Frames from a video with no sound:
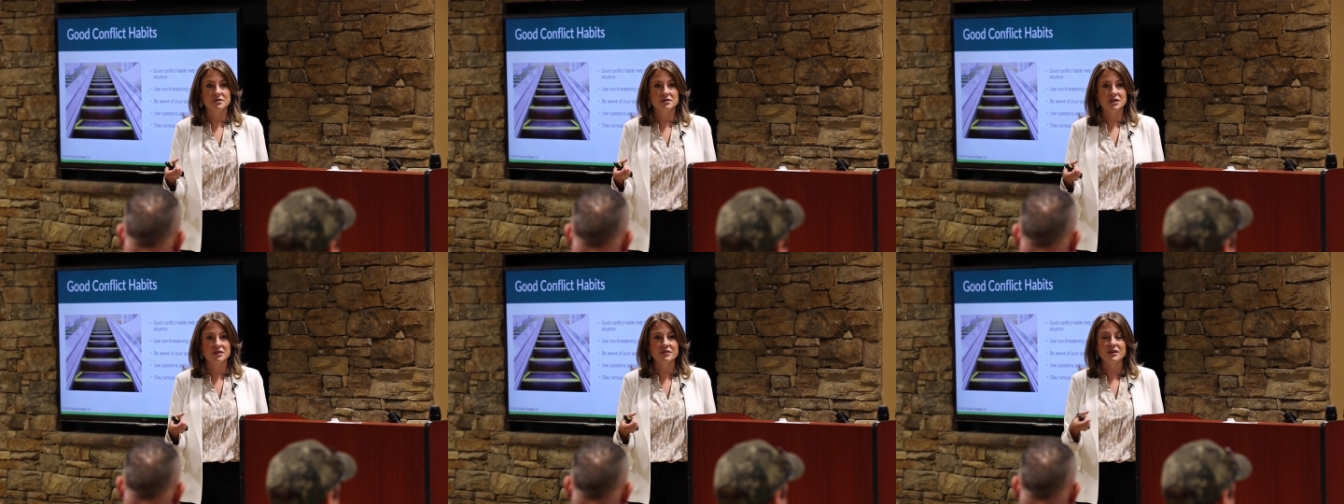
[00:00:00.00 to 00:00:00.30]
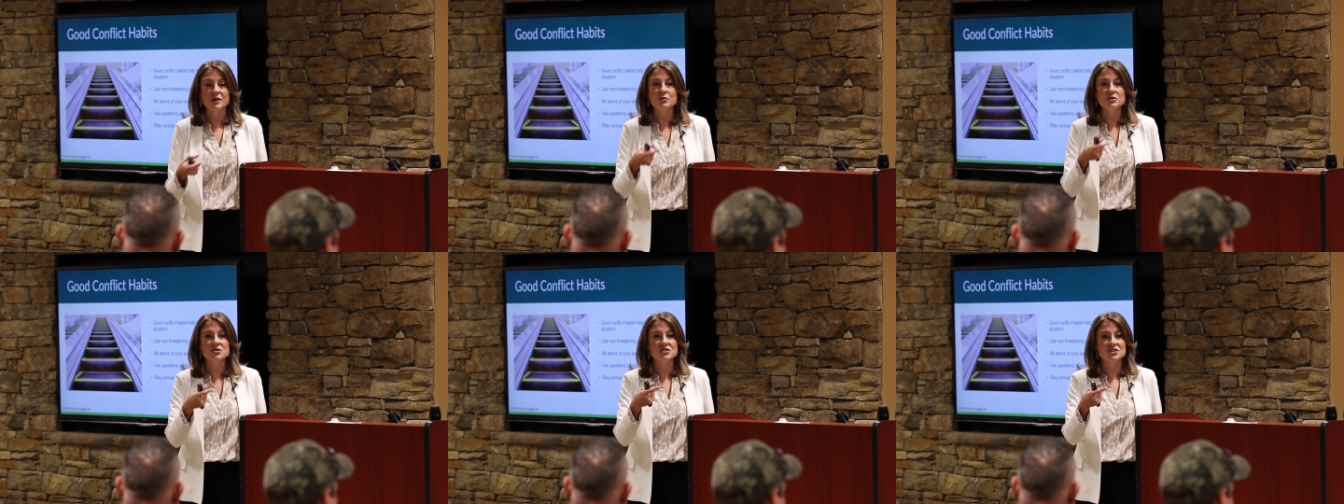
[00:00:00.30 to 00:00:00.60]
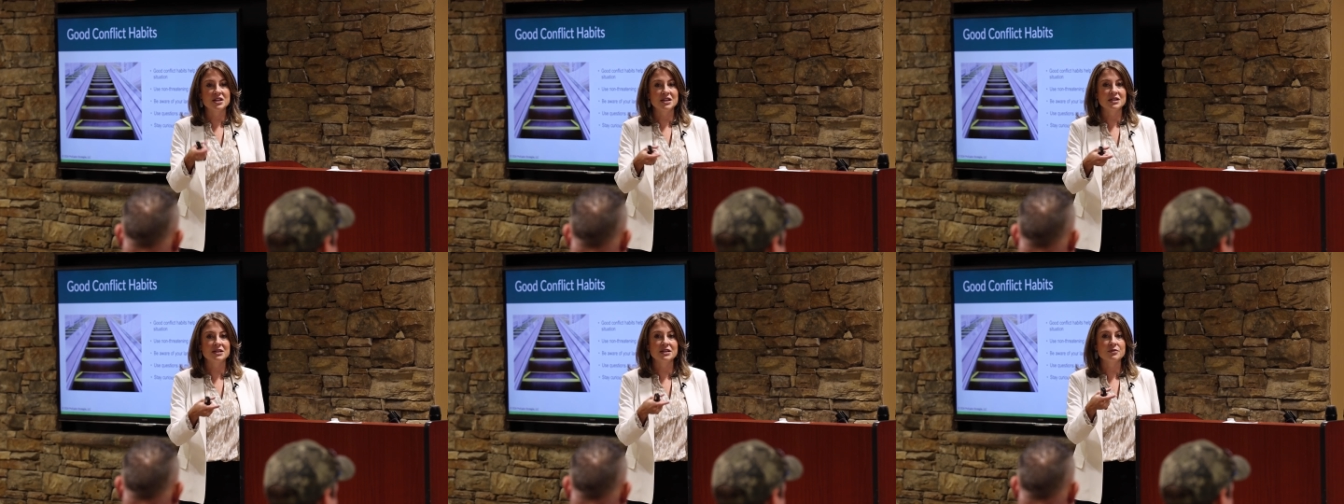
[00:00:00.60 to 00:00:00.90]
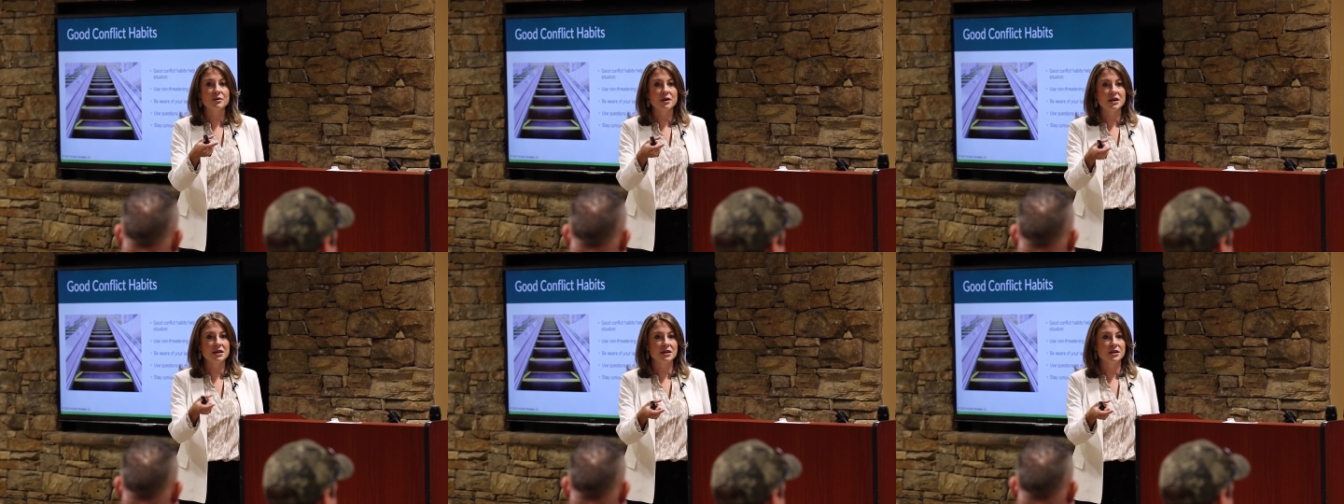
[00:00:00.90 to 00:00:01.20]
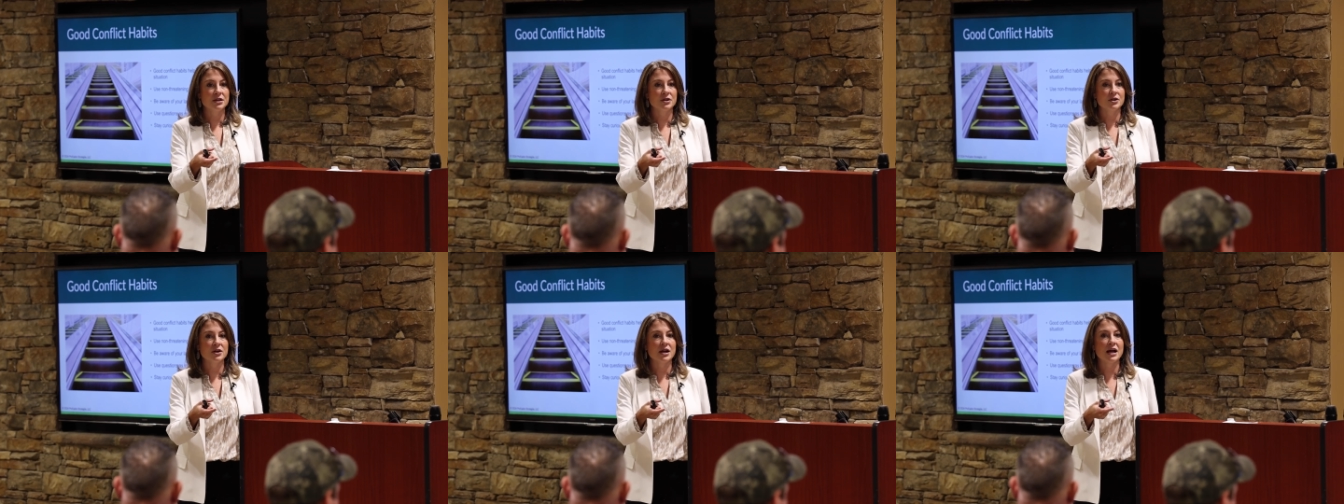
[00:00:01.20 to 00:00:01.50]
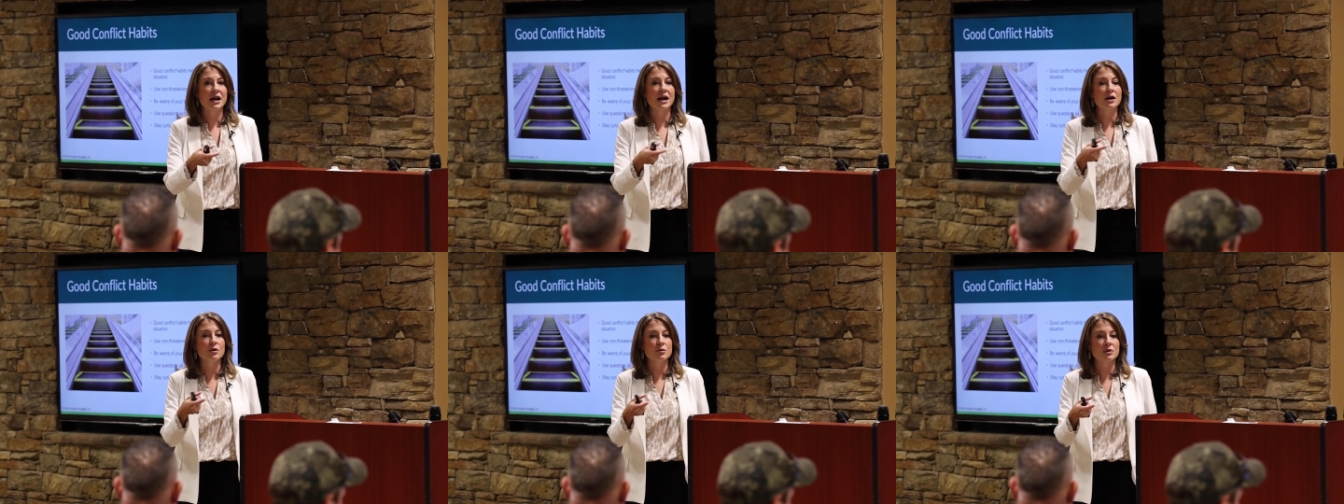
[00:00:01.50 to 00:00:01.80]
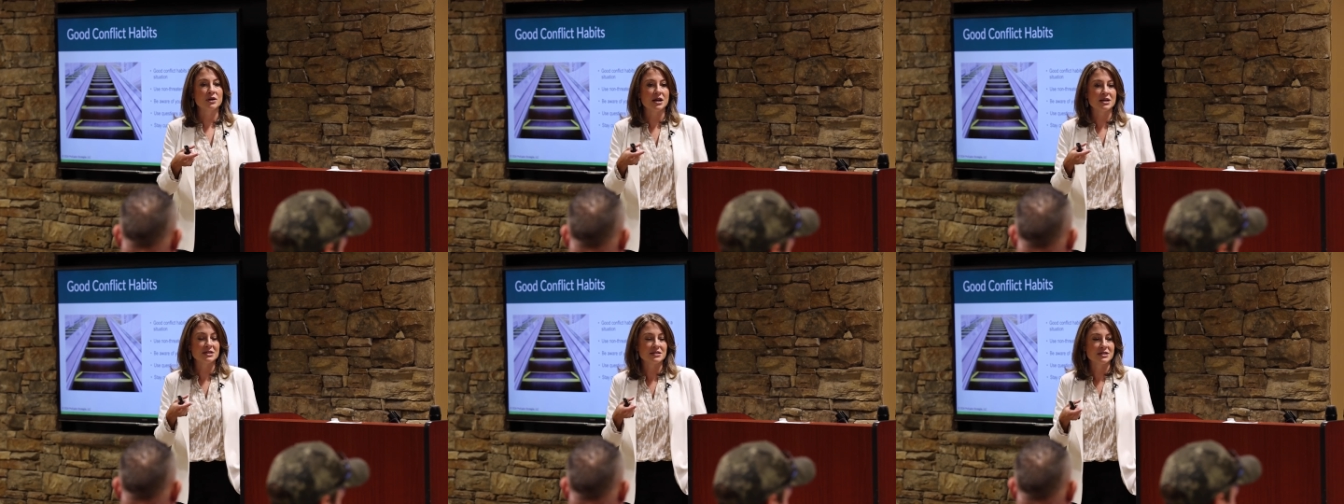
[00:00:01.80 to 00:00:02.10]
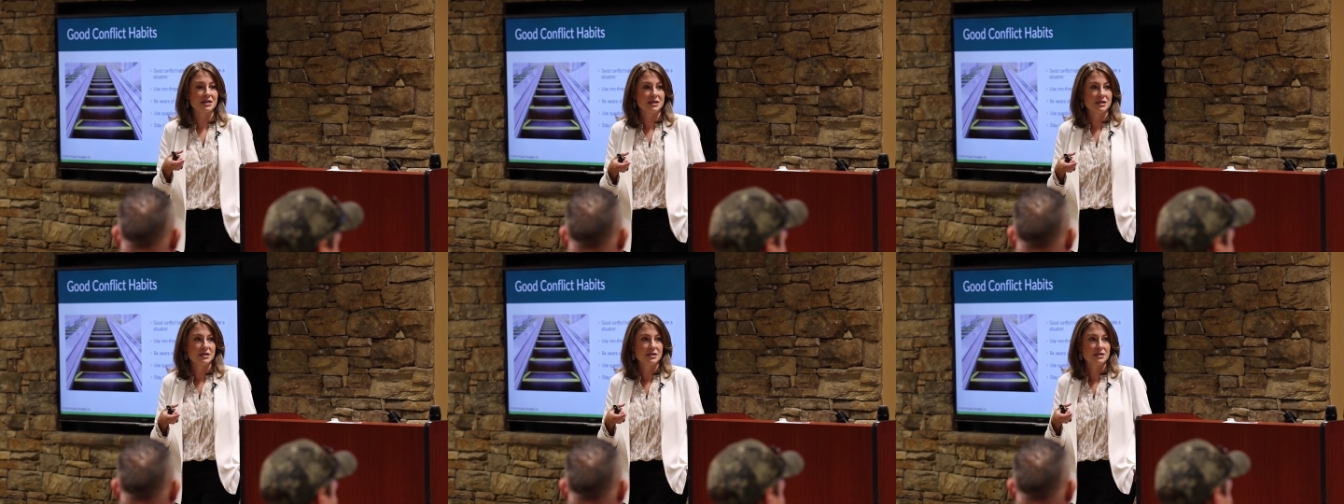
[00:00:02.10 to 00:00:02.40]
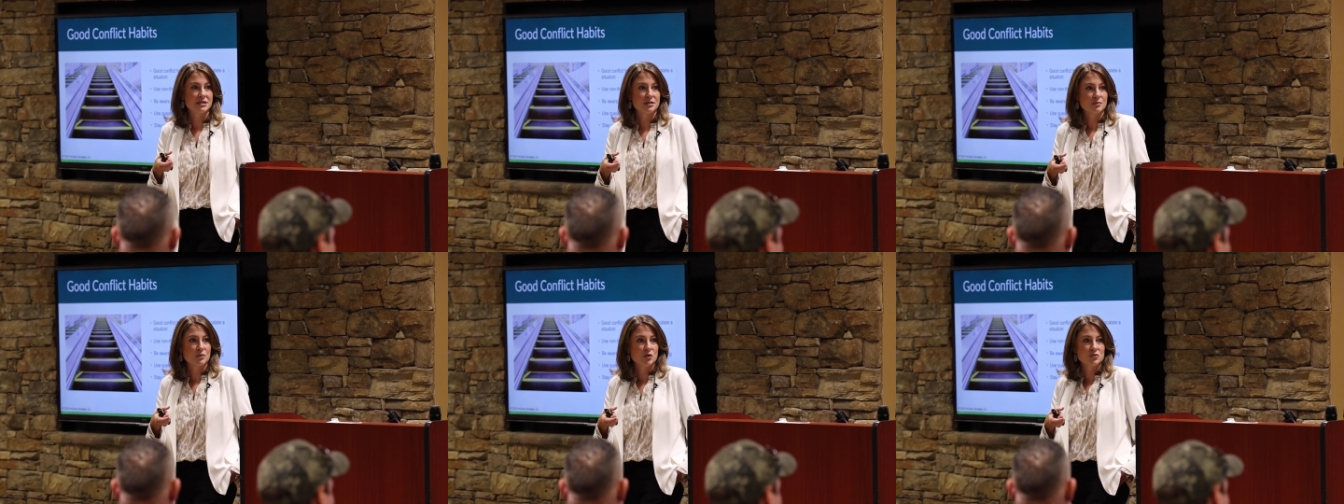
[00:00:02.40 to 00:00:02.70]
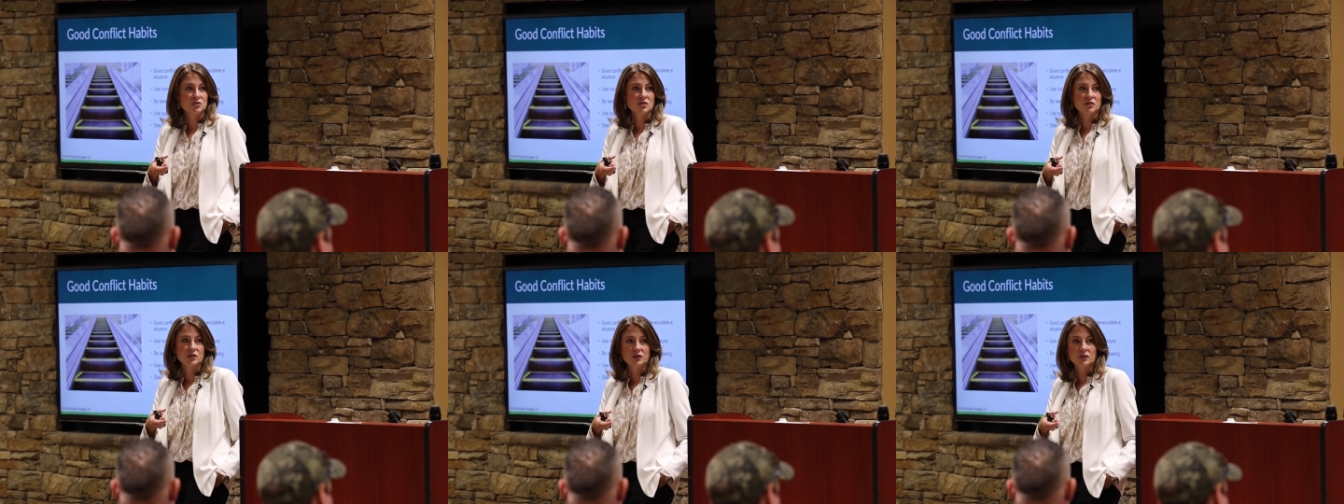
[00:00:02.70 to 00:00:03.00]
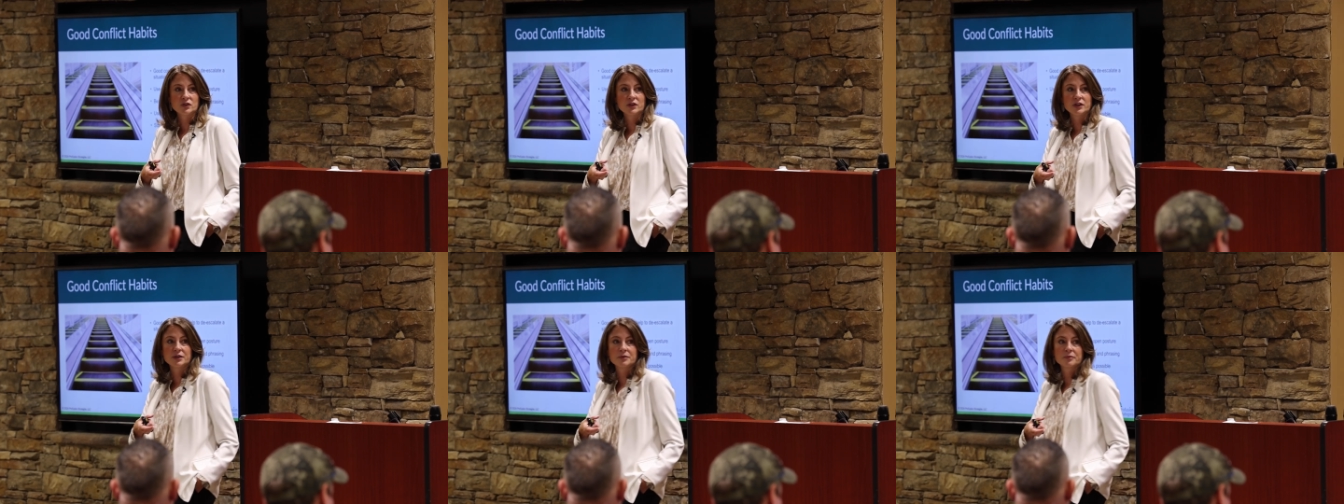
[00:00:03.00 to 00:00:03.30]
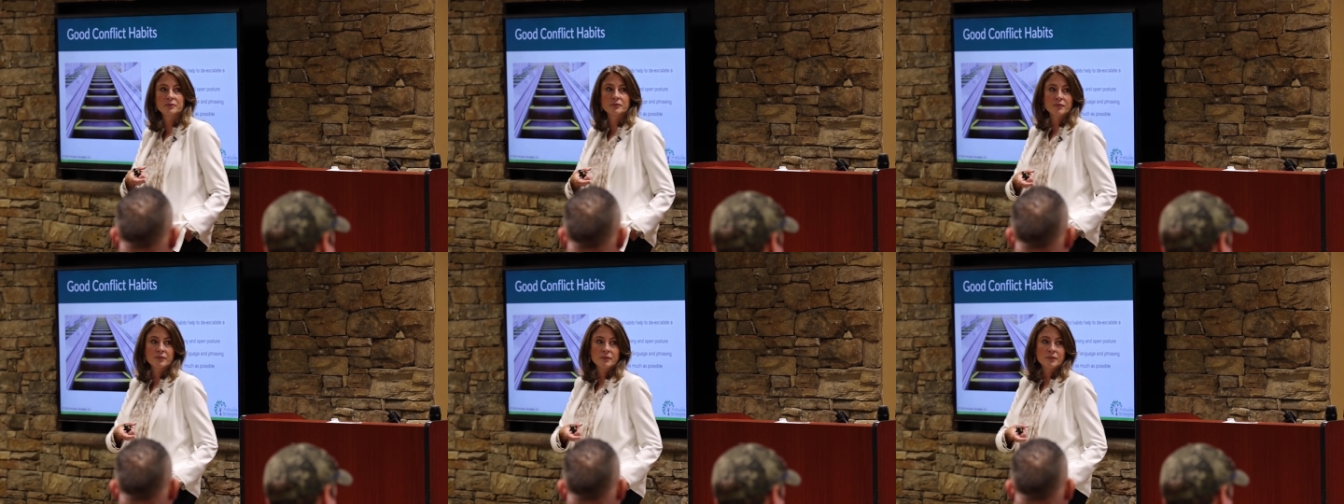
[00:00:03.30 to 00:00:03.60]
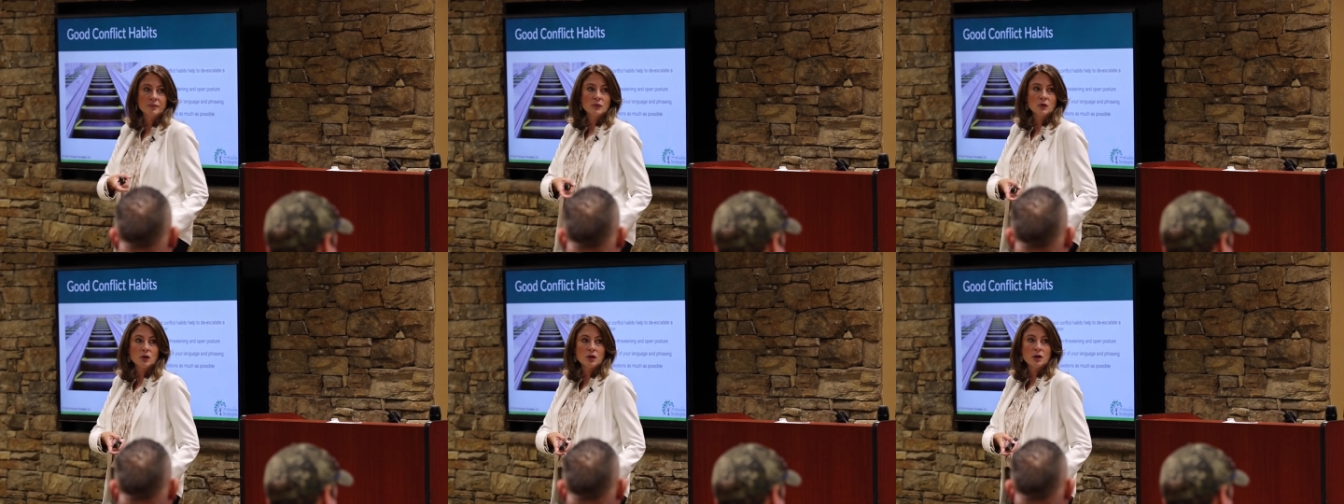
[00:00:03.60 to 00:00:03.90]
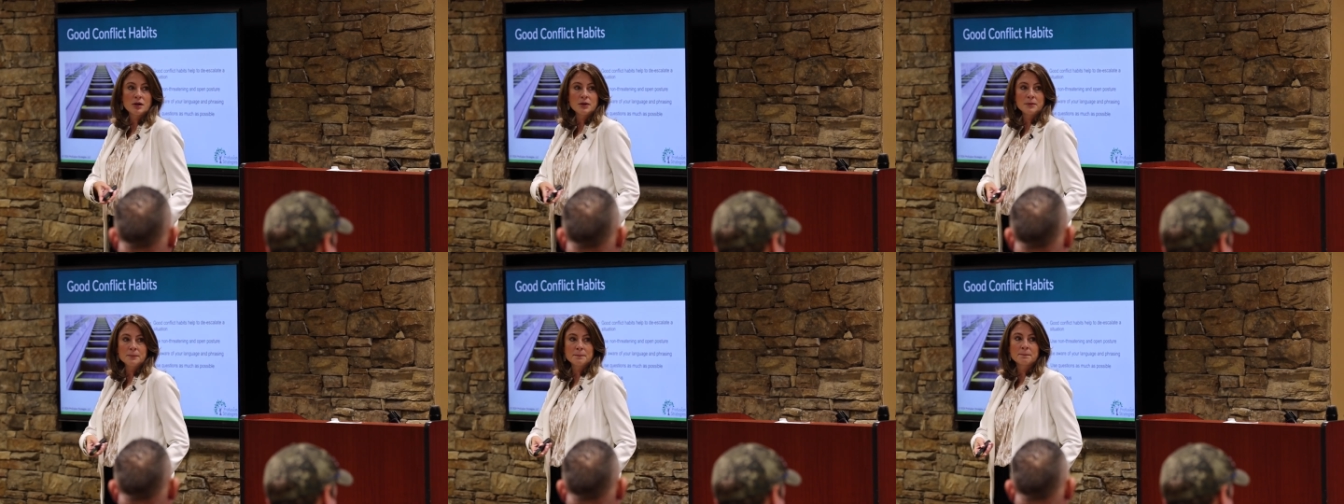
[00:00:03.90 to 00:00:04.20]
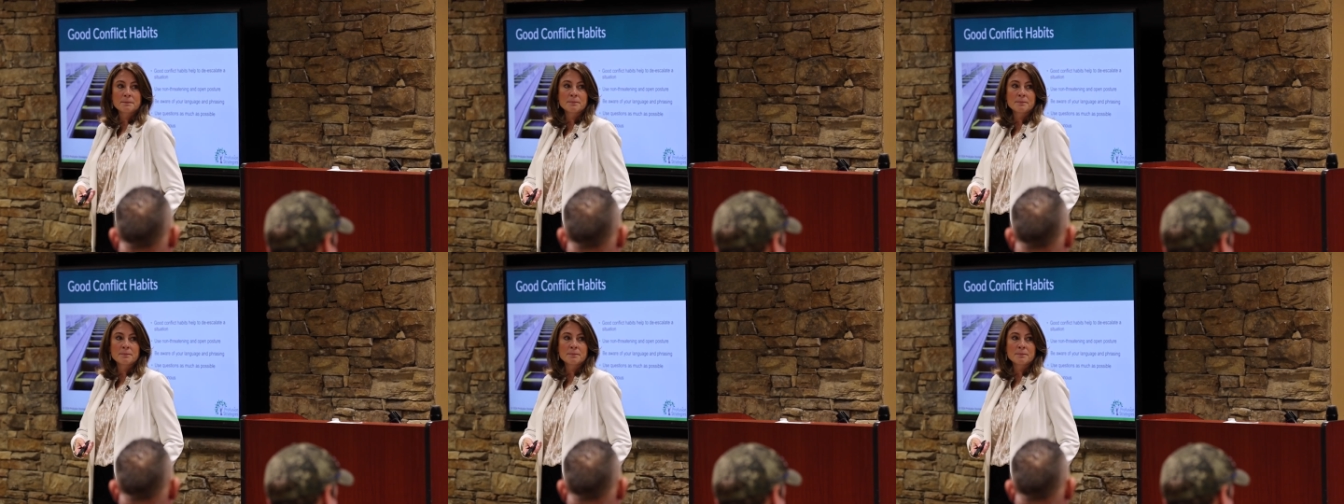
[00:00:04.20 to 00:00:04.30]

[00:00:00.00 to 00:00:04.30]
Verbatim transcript: If they were standing right here, how would I say this the most clearly? Okay?